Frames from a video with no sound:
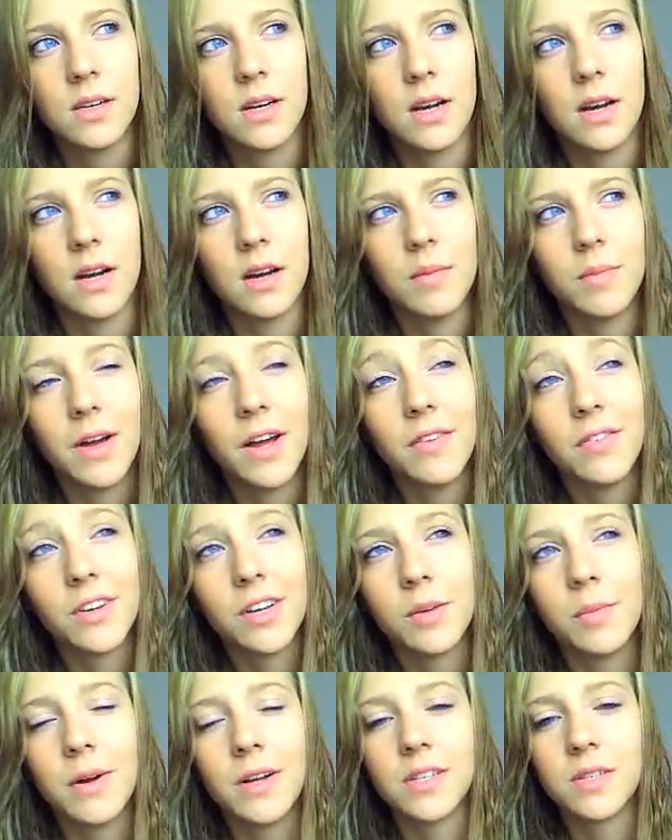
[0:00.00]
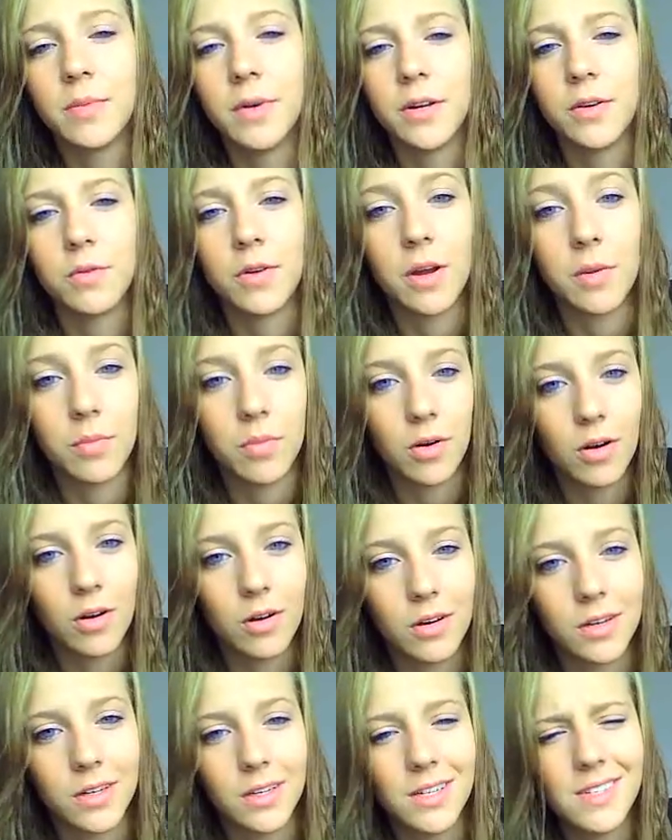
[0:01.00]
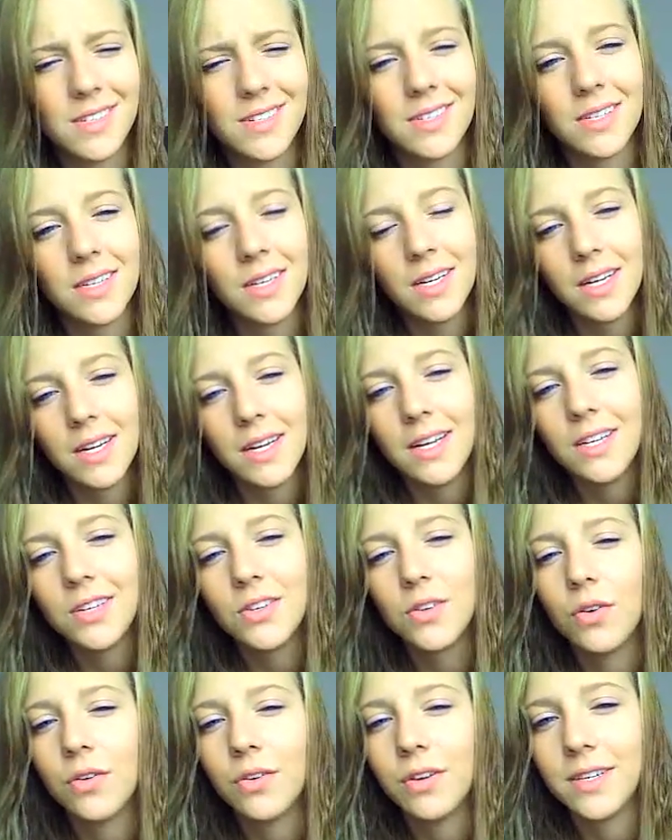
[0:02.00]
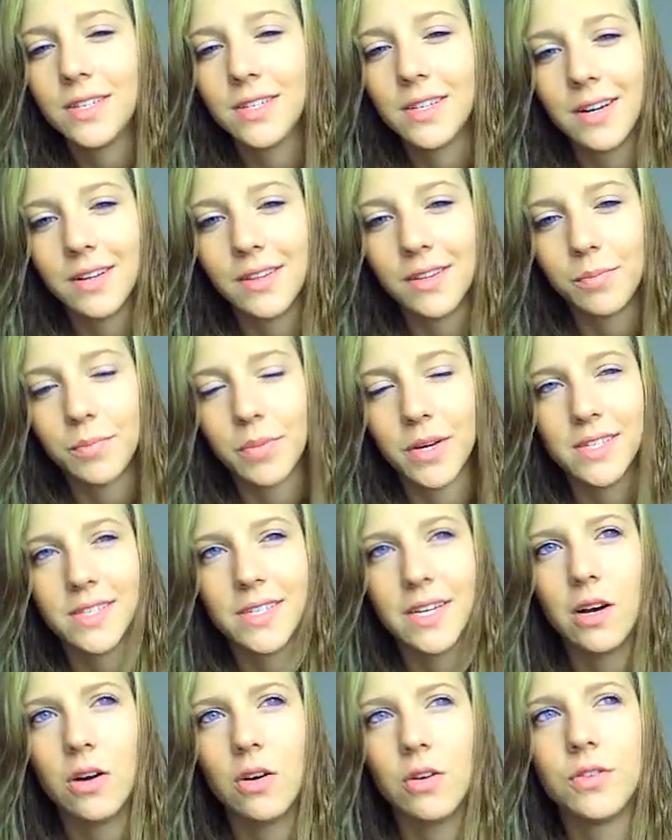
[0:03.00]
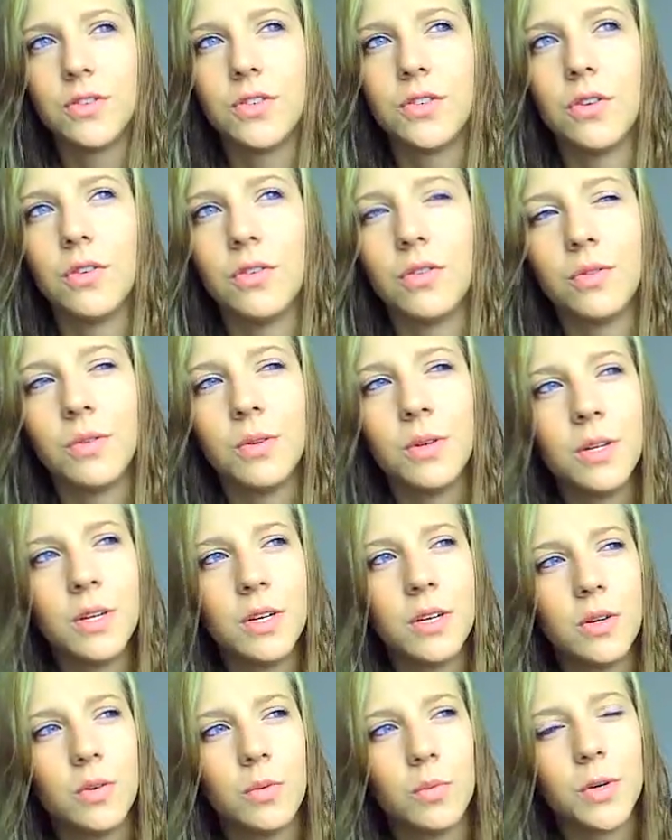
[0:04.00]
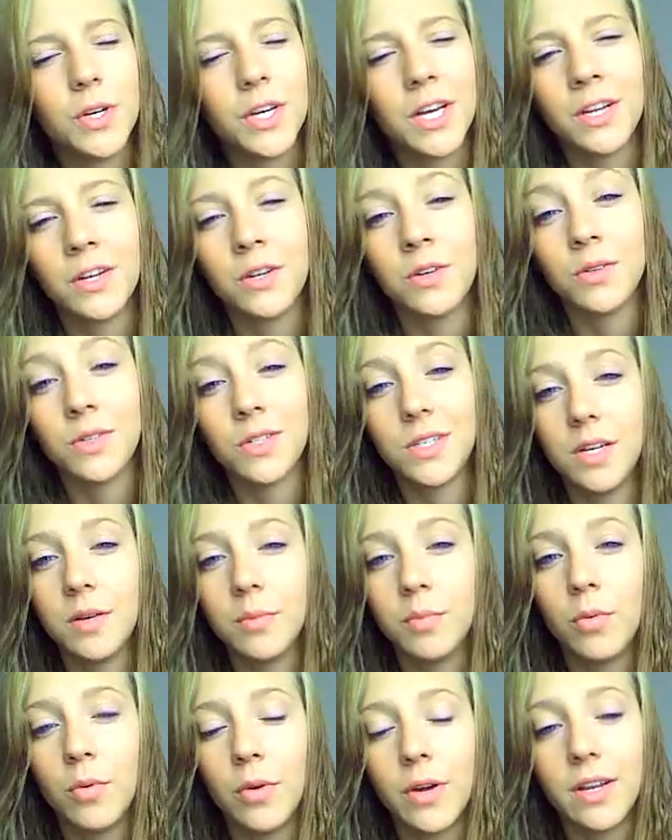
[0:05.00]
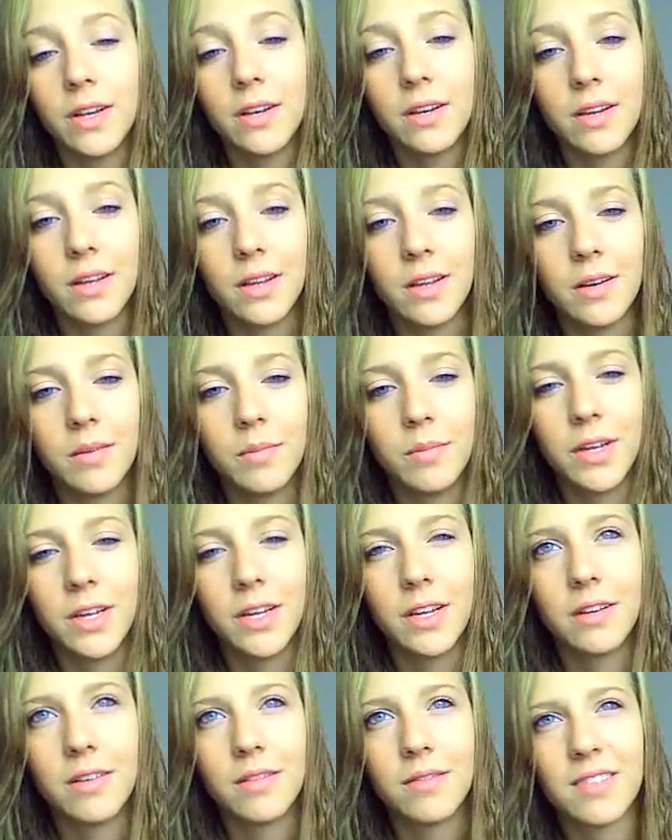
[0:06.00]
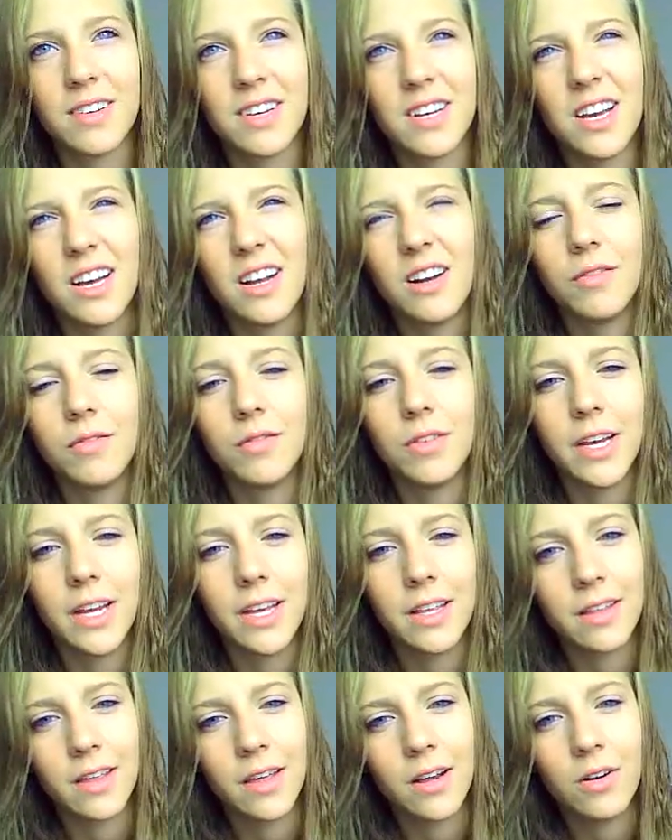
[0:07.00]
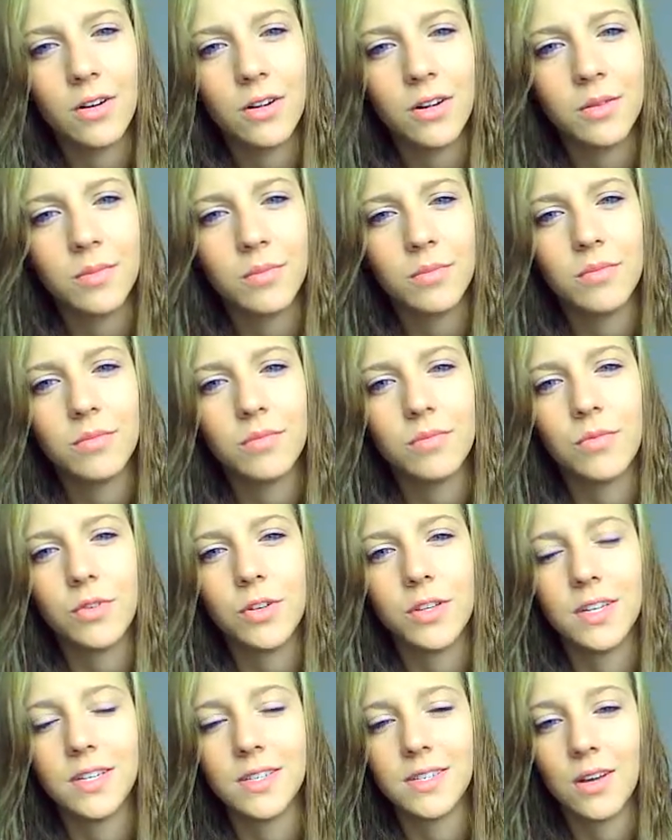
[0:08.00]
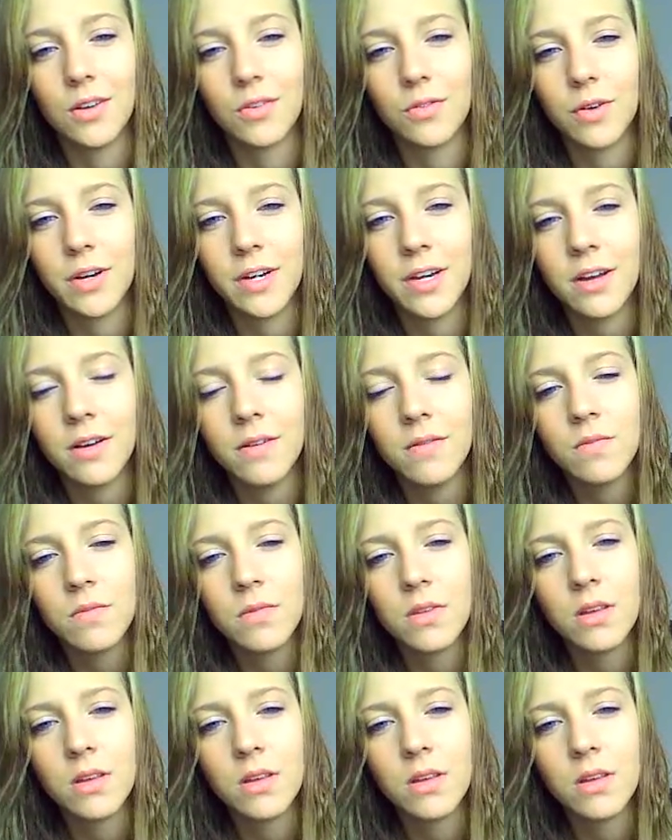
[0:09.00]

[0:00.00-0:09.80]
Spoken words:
I haven't come out to my grandpa. He's old and he's not in the best health, so we kind of don't see a point in me kind of laying that on him with his health right now.